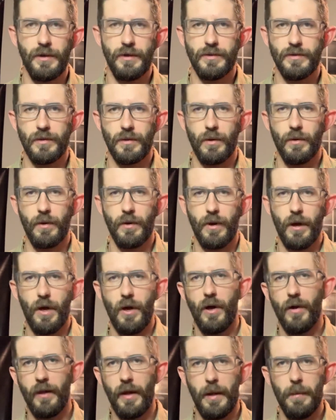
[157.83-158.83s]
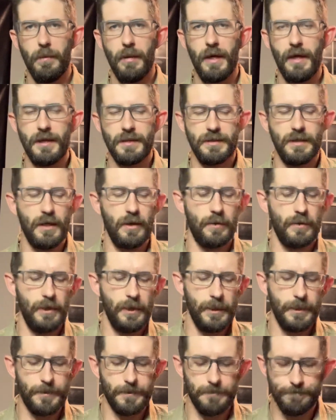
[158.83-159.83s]
It's throwing all that blast down
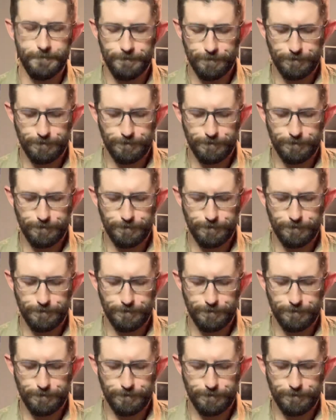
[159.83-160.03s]
range.